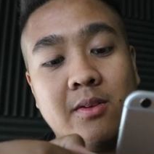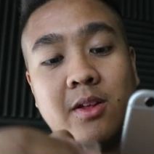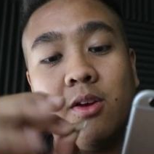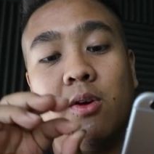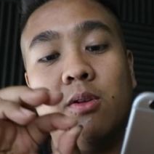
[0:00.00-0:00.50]
Put
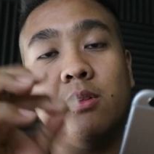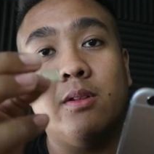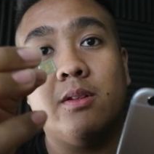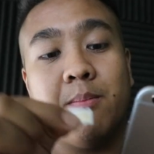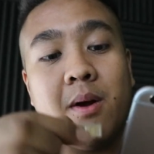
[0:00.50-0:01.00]
the gold
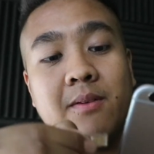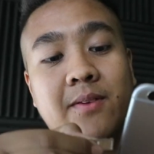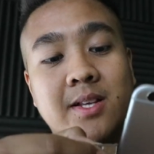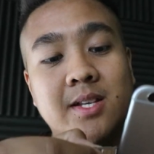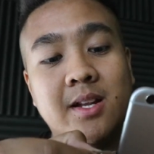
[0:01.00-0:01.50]
part
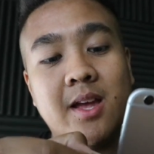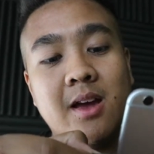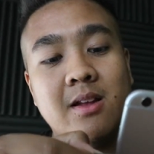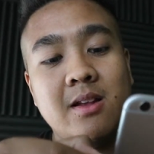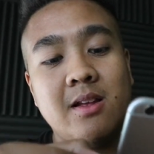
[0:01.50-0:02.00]
facing
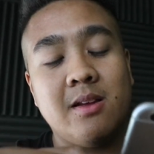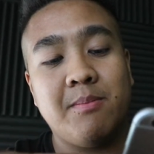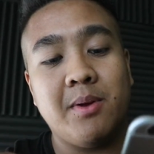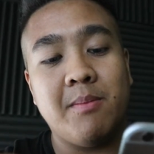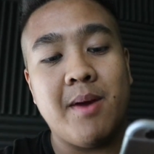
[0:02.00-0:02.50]
down,
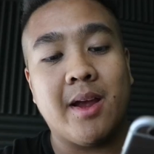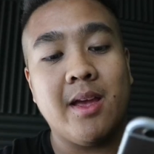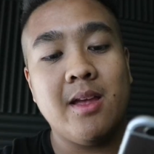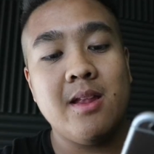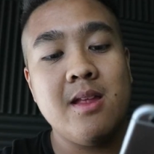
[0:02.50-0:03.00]
put it back
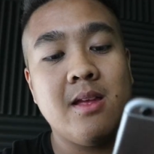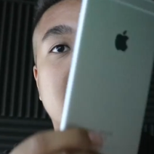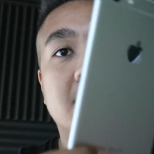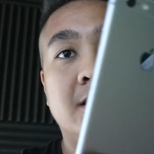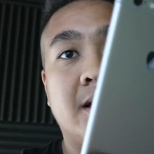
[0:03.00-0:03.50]
in,
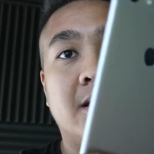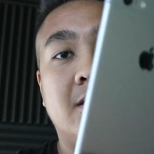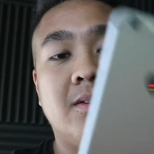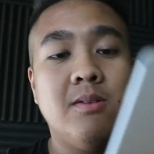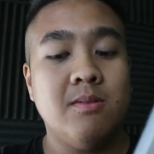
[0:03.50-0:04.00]
stick it
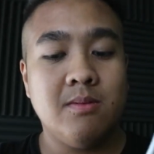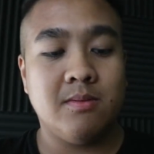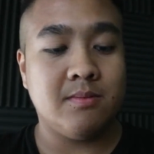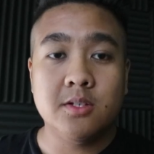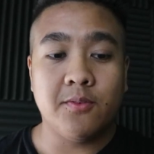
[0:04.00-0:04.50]
through.
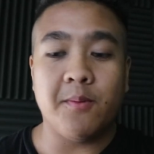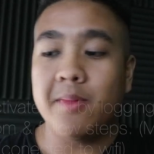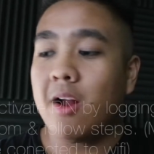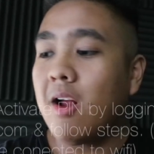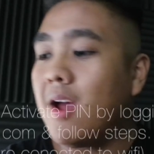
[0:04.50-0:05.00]
So from
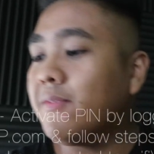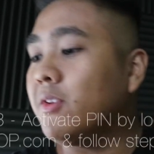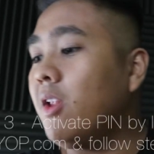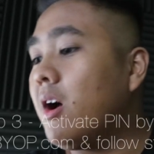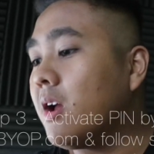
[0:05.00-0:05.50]
there, I have
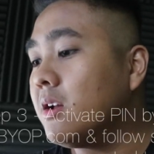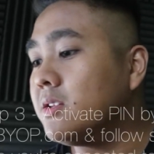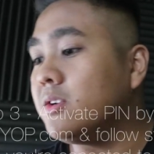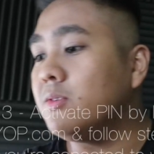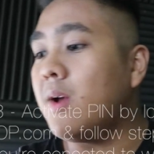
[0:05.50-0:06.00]
to log on
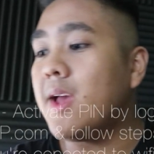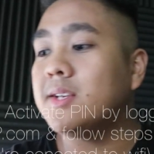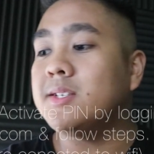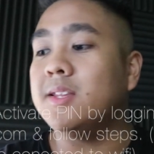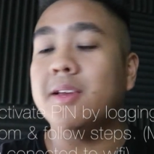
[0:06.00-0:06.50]
to
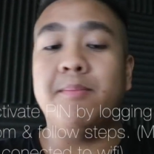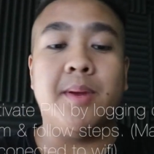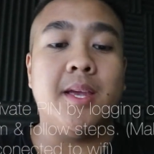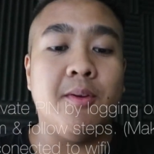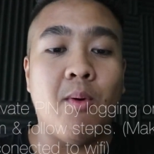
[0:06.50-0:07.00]

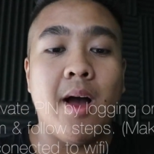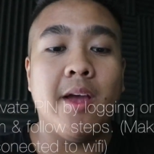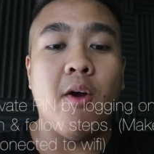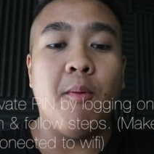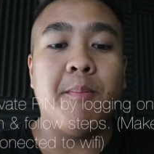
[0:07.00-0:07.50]

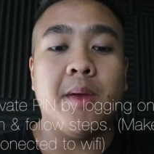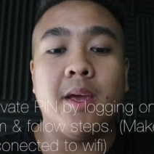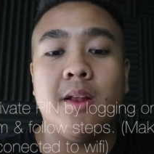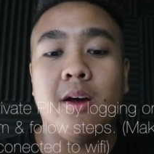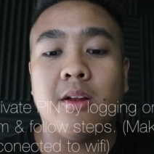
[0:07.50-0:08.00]

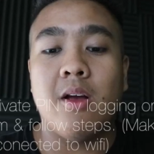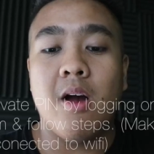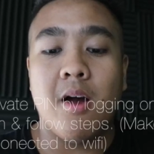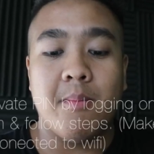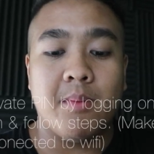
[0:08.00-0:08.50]

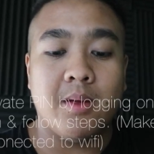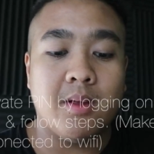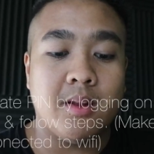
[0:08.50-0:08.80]
sdbyop.com.